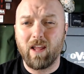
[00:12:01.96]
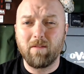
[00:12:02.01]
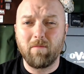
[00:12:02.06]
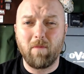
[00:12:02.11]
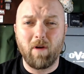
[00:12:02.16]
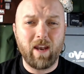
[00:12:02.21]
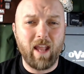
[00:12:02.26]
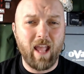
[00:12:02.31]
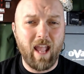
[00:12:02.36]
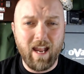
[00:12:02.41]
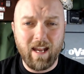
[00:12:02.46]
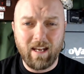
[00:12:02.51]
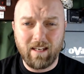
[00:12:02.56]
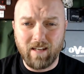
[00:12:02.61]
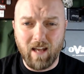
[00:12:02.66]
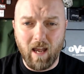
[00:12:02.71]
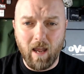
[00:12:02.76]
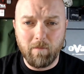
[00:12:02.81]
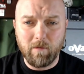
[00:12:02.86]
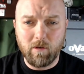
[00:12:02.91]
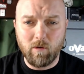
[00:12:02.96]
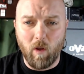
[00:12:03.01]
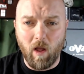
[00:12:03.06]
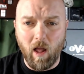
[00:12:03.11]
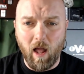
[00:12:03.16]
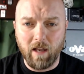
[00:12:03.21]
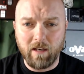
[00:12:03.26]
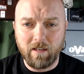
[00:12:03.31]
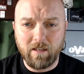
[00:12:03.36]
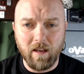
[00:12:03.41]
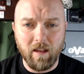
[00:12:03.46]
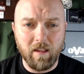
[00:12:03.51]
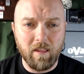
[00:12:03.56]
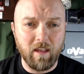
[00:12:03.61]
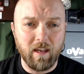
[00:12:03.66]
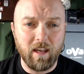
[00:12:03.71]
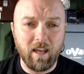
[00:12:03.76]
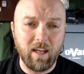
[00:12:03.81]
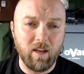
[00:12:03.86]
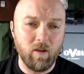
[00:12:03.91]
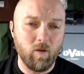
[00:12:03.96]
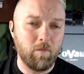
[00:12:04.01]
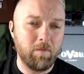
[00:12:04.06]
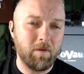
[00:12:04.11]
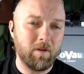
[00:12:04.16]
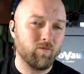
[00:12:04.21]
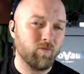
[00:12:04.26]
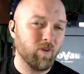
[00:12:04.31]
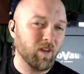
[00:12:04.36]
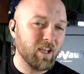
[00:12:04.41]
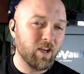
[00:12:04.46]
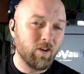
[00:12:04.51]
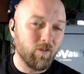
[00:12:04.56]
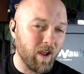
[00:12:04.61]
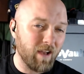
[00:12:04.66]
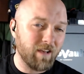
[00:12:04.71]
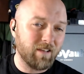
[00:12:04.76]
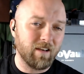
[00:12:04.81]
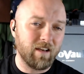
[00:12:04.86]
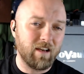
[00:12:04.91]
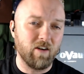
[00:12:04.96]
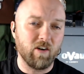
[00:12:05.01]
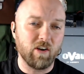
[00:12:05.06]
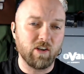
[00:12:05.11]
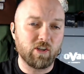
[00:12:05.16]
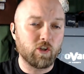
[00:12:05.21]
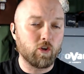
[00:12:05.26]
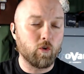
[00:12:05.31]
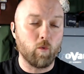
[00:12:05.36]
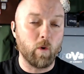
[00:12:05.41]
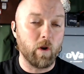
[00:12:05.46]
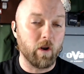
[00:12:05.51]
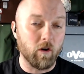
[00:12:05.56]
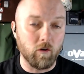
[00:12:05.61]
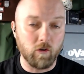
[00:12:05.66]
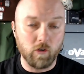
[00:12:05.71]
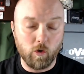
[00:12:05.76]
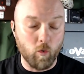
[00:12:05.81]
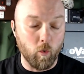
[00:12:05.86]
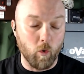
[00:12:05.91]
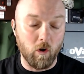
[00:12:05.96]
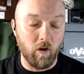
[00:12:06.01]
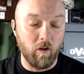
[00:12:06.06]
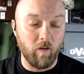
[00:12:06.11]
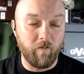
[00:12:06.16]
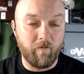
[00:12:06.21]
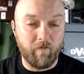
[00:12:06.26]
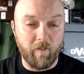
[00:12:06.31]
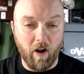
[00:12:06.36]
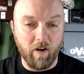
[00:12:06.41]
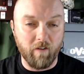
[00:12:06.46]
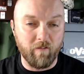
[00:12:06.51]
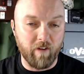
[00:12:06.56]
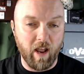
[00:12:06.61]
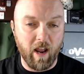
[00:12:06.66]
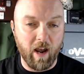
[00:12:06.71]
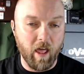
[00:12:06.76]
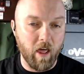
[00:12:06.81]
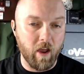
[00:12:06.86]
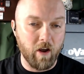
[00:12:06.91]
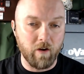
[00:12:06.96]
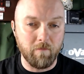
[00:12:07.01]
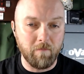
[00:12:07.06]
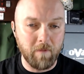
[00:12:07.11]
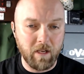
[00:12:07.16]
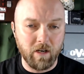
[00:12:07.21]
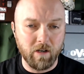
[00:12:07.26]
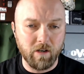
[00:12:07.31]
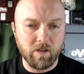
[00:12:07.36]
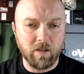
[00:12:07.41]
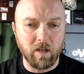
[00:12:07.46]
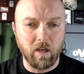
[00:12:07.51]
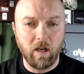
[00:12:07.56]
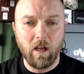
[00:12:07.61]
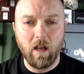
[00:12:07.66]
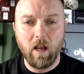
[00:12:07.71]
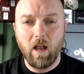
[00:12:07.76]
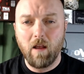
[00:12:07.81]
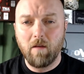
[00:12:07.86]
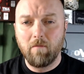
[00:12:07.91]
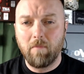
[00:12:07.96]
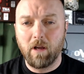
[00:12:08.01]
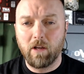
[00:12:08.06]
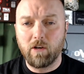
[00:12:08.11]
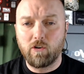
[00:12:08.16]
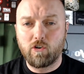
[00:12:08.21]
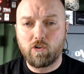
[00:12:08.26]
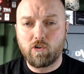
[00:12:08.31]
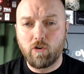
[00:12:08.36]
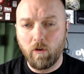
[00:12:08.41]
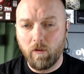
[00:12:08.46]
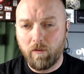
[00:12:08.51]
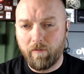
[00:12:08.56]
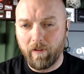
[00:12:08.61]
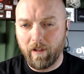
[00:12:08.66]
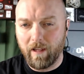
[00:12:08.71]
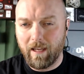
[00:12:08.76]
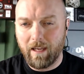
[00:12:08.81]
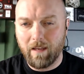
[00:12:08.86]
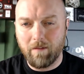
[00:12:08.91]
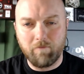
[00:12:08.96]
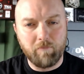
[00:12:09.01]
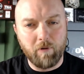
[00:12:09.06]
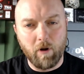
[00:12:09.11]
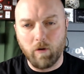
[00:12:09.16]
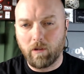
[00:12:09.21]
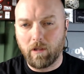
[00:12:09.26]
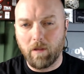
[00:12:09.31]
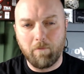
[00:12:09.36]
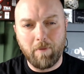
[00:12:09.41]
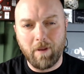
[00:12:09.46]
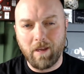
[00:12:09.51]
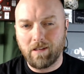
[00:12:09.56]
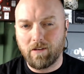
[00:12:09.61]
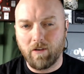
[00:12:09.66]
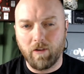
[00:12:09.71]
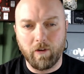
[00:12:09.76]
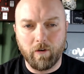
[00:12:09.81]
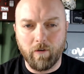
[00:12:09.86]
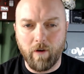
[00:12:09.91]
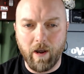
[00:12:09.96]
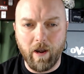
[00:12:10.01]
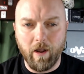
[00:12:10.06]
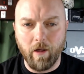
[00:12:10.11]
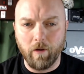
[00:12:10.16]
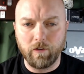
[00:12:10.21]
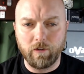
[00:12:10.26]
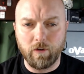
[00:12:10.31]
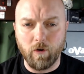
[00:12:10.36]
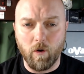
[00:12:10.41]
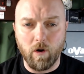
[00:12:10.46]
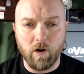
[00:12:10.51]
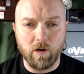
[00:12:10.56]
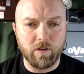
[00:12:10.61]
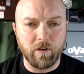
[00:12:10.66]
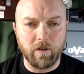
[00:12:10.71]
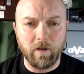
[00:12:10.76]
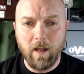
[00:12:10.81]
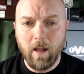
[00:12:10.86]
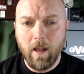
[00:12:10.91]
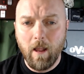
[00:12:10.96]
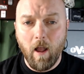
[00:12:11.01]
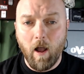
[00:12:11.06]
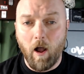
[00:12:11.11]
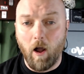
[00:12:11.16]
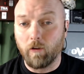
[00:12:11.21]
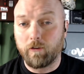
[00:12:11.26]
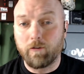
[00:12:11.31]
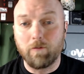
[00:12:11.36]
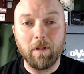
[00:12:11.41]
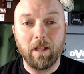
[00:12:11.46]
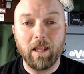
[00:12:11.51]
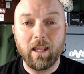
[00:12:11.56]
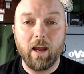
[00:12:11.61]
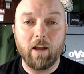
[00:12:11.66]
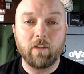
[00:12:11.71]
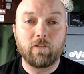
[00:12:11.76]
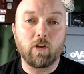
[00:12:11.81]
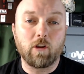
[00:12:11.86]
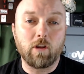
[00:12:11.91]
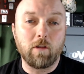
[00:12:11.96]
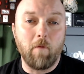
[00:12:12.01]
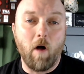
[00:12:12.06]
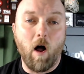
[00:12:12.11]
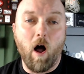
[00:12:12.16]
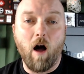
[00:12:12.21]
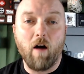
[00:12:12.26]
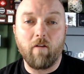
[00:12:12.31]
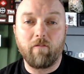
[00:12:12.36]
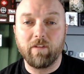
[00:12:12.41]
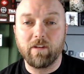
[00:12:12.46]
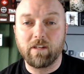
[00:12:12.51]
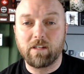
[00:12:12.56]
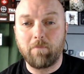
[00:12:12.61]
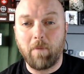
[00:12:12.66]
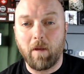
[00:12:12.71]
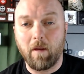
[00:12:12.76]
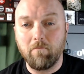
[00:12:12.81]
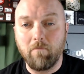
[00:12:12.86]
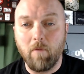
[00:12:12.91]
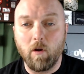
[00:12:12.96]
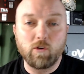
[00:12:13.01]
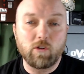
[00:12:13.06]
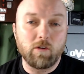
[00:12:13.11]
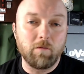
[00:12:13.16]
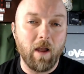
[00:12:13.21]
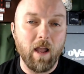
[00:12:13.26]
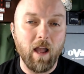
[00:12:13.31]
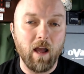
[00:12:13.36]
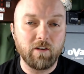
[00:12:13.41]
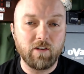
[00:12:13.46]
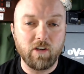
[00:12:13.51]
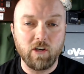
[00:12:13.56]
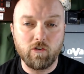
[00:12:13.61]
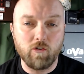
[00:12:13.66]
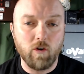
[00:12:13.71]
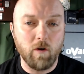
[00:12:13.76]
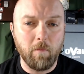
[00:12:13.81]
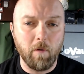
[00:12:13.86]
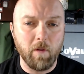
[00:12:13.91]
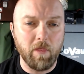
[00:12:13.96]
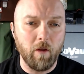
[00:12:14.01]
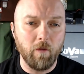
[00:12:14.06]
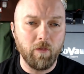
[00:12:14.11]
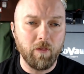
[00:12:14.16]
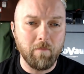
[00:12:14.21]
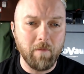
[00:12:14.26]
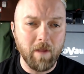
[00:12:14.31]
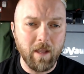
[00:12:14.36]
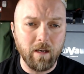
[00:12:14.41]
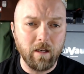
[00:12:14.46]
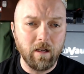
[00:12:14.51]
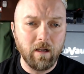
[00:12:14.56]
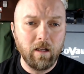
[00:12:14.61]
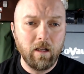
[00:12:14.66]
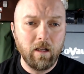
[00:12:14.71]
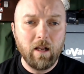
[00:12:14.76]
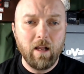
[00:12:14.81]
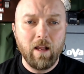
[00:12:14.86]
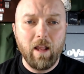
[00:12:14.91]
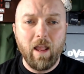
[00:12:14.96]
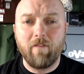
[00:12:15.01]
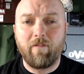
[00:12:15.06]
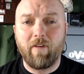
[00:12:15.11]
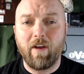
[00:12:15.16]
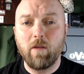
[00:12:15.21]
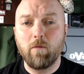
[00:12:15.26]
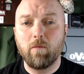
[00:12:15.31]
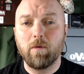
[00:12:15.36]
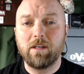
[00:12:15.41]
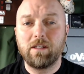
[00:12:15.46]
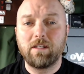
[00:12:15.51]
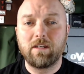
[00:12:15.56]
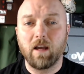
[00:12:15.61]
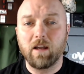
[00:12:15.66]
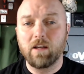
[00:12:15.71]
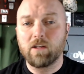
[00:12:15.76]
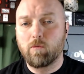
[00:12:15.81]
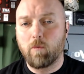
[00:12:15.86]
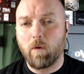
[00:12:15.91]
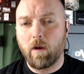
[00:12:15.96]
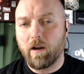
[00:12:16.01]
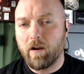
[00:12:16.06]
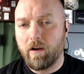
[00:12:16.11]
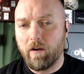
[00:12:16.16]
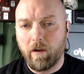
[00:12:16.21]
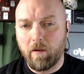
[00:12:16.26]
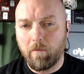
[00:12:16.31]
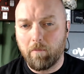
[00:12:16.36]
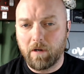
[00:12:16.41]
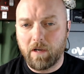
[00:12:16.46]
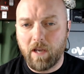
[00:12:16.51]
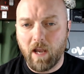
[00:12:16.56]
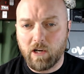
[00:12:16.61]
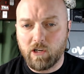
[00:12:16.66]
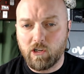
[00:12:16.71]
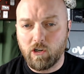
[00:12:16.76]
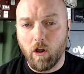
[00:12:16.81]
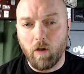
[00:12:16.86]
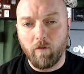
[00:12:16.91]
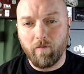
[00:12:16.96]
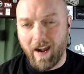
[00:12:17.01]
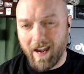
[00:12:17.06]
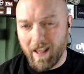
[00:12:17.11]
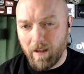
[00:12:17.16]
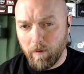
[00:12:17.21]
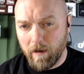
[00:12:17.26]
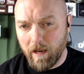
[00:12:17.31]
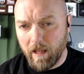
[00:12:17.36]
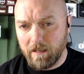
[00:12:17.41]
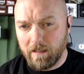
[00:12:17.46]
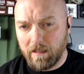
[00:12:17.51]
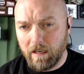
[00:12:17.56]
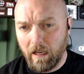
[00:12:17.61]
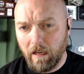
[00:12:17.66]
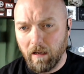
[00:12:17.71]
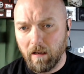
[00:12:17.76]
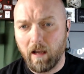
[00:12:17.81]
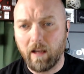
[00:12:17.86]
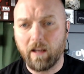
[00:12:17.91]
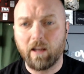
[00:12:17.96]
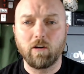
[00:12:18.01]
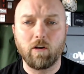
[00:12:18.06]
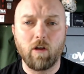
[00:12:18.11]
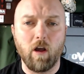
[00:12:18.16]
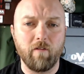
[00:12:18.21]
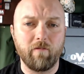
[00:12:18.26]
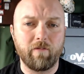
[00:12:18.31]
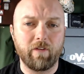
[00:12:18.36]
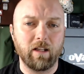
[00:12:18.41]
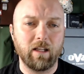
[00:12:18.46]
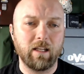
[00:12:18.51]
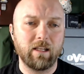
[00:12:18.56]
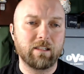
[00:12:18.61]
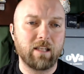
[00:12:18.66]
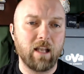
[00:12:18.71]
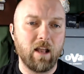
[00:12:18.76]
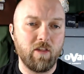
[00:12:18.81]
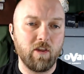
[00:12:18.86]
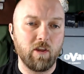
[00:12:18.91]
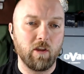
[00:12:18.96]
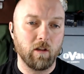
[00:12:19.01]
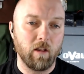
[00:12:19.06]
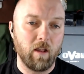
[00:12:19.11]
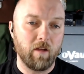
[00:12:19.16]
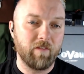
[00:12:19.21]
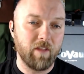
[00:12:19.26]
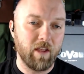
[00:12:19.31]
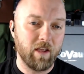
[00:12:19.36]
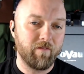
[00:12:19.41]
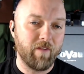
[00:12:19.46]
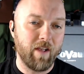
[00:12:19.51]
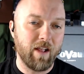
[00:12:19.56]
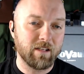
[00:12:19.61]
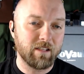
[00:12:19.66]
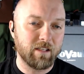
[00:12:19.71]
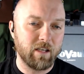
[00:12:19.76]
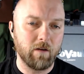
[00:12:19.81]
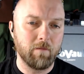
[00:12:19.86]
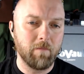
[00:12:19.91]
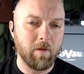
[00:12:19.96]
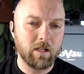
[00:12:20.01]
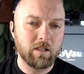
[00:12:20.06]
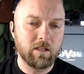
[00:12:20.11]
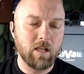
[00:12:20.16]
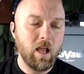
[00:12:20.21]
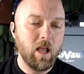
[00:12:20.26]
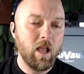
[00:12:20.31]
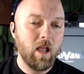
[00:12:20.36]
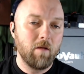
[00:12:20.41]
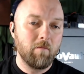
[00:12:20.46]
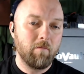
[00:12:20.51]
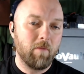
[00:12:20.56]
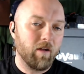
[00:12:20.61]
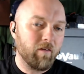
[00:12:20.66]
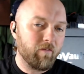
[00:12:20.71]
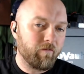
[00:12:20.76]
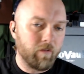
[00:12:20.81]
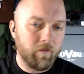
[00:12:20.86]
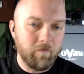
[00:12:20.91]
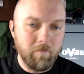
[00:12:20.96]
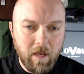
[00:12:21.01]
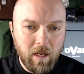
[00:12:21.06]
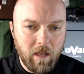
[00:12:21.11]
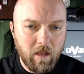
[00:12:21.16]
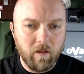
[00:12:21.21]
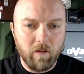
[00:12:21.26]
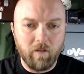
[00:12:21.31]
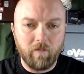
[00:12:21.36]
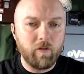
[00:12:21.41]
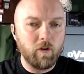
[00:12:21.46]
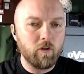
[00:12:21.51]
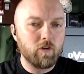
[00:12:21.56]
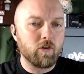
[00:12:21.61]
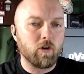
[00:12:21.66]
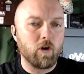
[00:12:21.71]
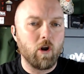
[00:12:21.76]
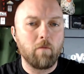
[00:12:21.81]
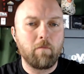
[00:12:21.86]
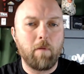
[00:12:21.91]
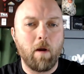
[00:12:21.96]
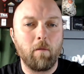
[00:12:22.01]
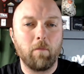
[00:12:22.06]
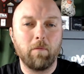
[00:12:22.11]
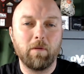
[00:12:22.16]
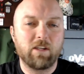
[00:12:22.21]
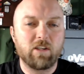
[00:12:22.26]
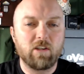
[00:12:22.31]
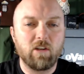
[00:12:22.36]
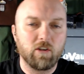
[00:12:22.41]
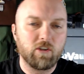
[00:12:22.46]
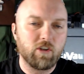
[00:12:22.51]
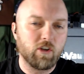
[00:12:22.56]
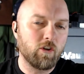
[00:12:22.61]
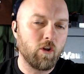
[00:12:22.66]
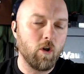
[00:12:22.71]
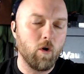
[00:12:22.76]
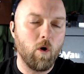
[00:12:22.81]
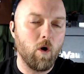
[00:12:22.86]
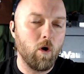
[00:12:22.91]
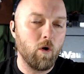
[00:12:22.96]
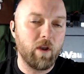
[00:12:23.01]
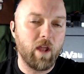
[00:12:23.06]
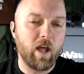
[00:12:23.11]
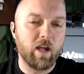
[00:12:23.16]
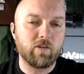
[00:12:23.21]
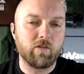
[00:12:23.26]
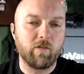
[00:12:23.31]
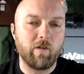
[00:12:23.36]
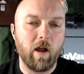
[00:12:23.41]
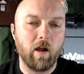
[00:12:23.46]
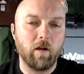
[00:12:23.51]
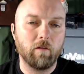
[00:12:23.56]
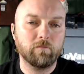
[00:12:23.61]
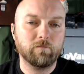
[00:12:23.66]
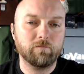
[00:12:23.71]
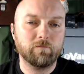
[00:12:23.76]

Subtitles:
them on 8 times while hunting, thinking it would be really great to hear a squirrel fart at 100 meters. But truthfully, it broke the peace of the great outdoors, and ultimately I took them off and spent most of my hunting trip without them in. If anyone does wear hearing protection already when hunting, I can confidently say that you'll love the advanced earbuds, but for me in the future, I'll probably still just go au naturel.